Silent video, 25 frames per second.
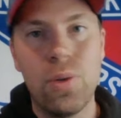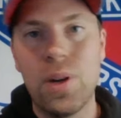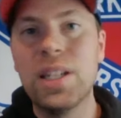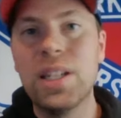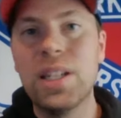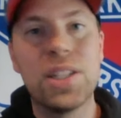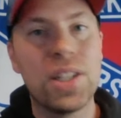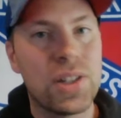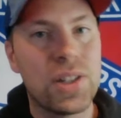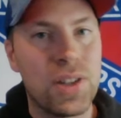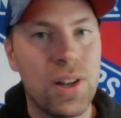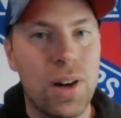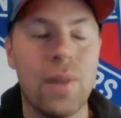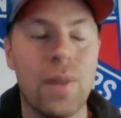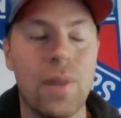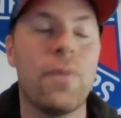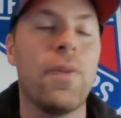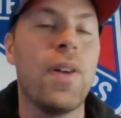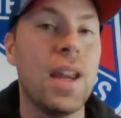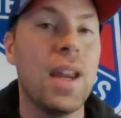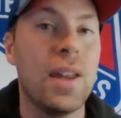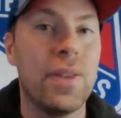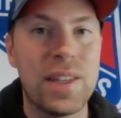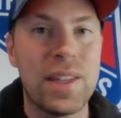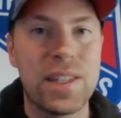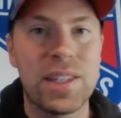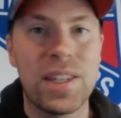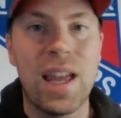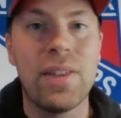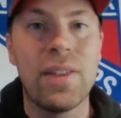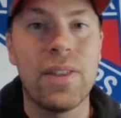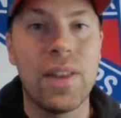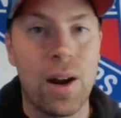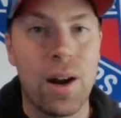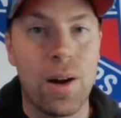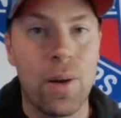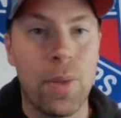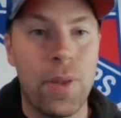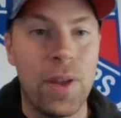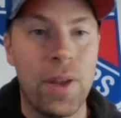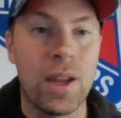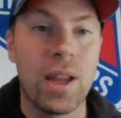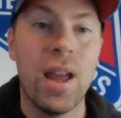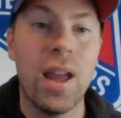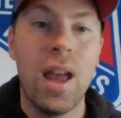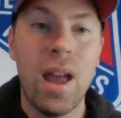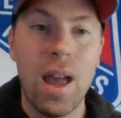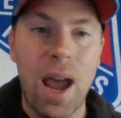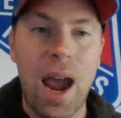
he's just there to fight, and this, that, and the other thing.